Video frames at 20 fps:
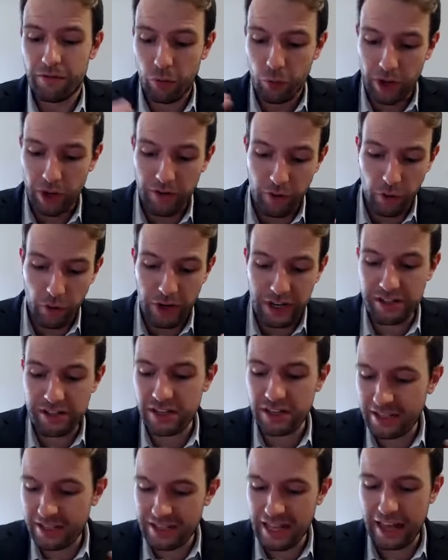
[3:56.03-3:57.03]
For whatever
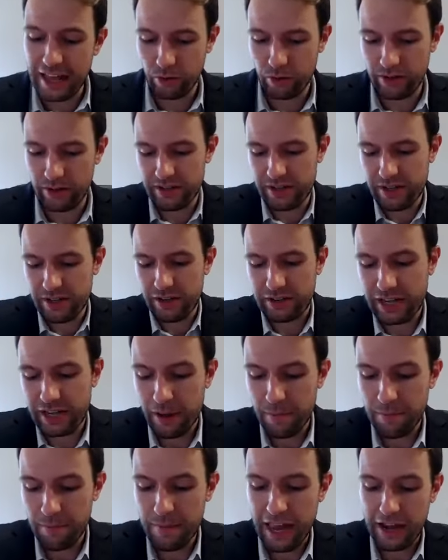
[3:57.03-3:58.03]
reason, his landlord has now
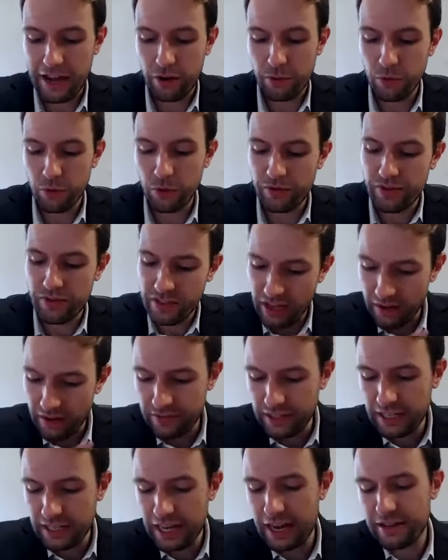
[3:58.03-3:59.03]
come and removed
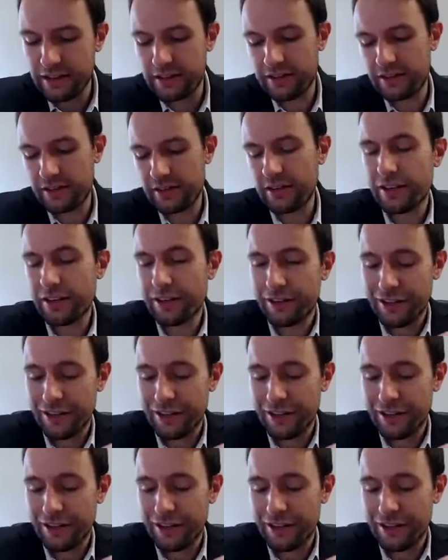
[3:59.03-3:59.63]
safety gates